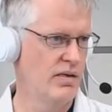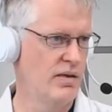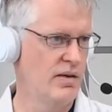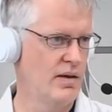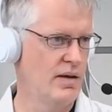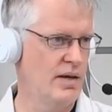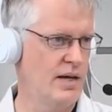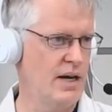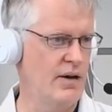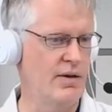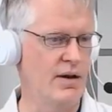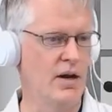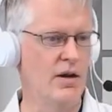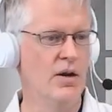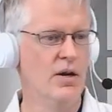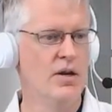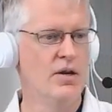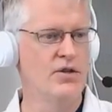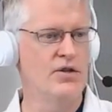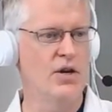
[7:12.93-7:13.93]
There we go.
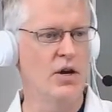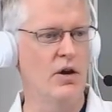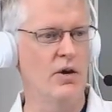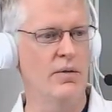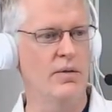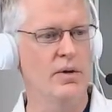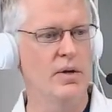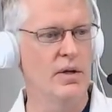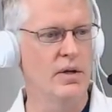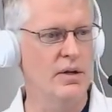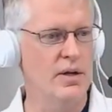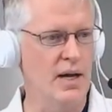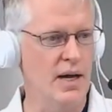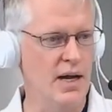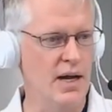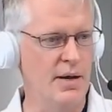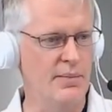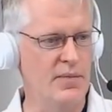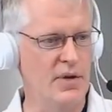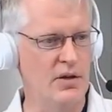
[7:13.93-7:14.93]
So
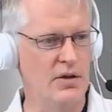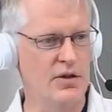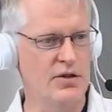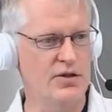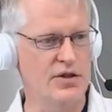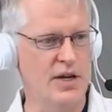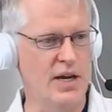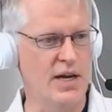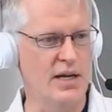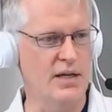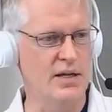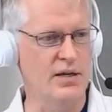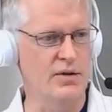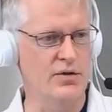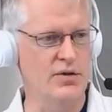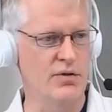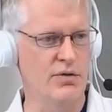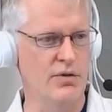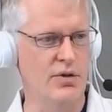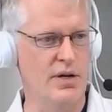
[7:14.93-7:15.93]
it looks like
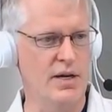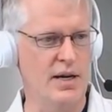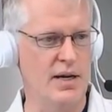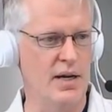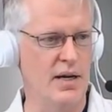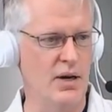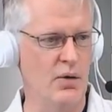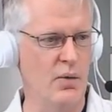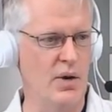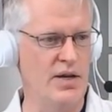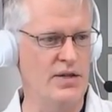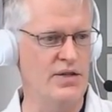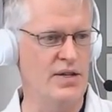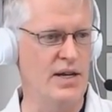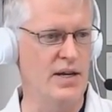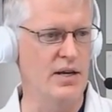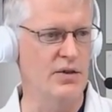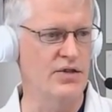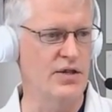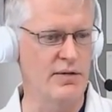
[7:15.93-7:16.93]
turret waist
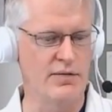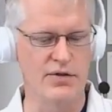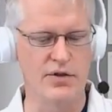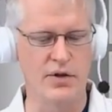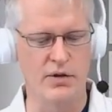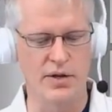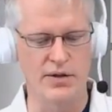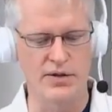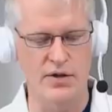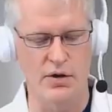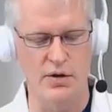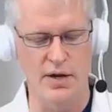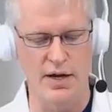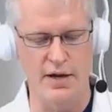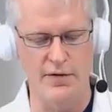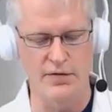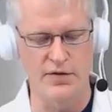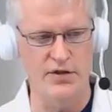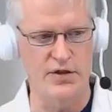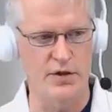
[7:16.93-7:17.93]
angle 70. So let's go.
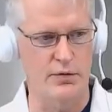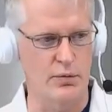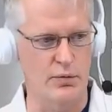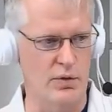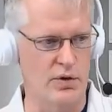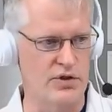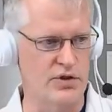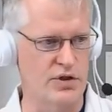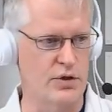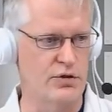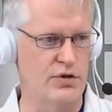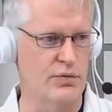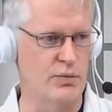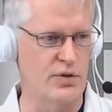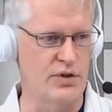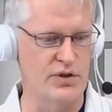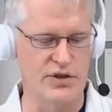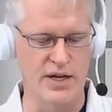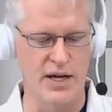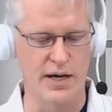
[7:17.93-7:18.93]
Let's just
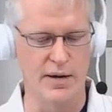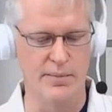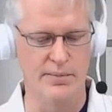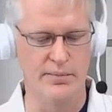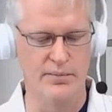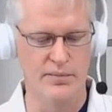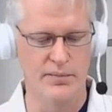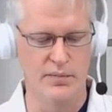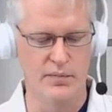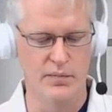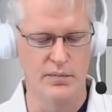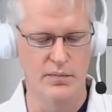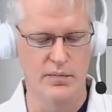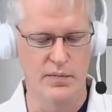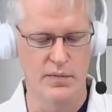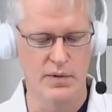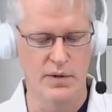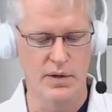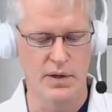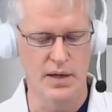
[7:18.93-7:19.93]
reset them.
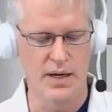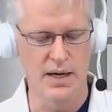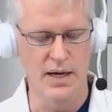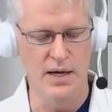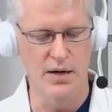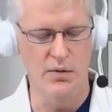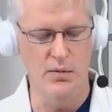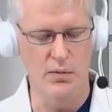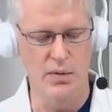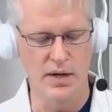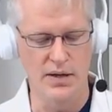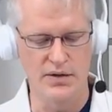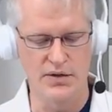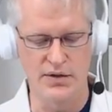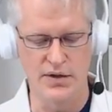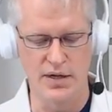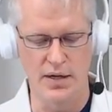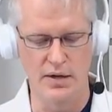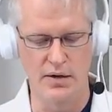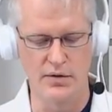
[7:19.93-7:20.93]
Waist
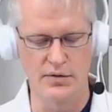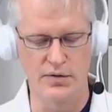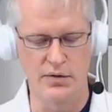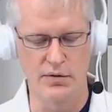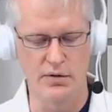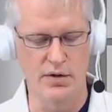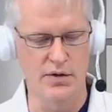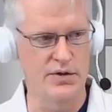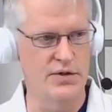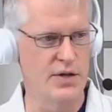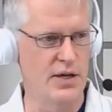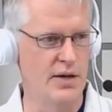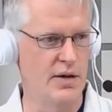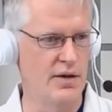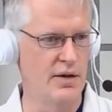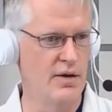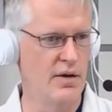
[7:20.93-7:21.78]
center, turret center.